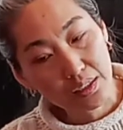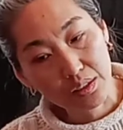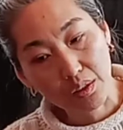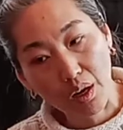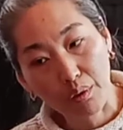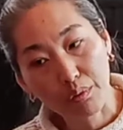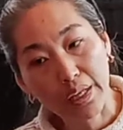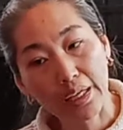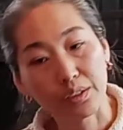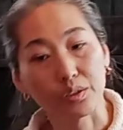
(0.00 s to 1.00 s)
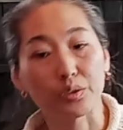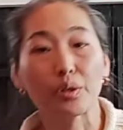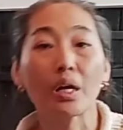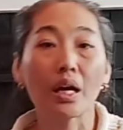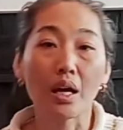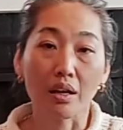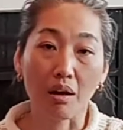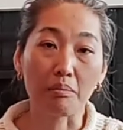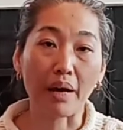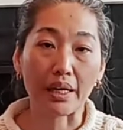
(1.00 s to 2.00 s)
So I would like to
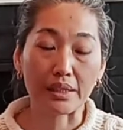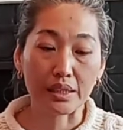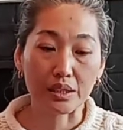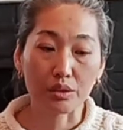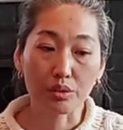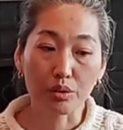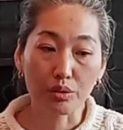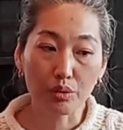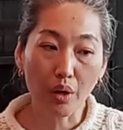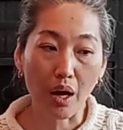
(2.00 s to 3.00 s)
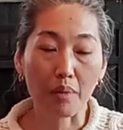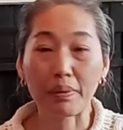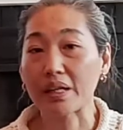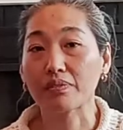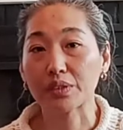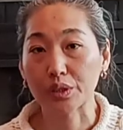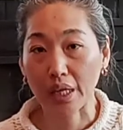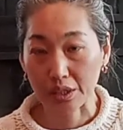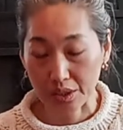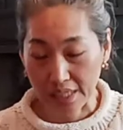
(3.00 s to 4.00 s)
combine these two beneficial
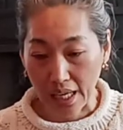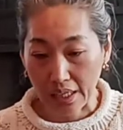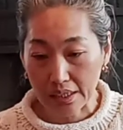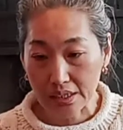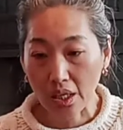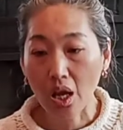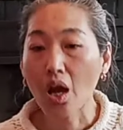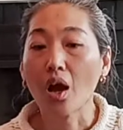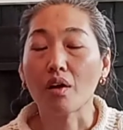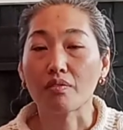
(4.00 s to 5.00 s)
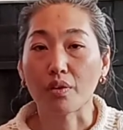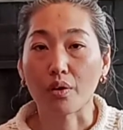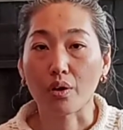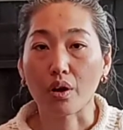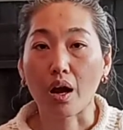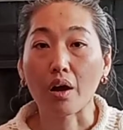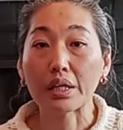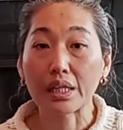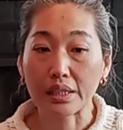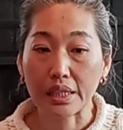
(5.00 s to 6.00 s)
exercise for
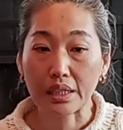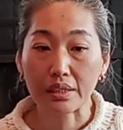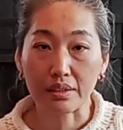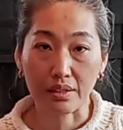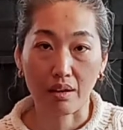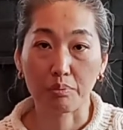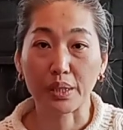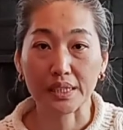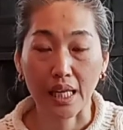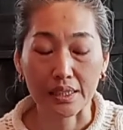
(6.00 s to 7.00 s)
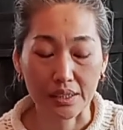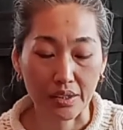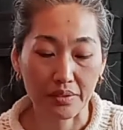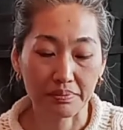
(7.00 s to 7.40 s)
healing the breast cancer.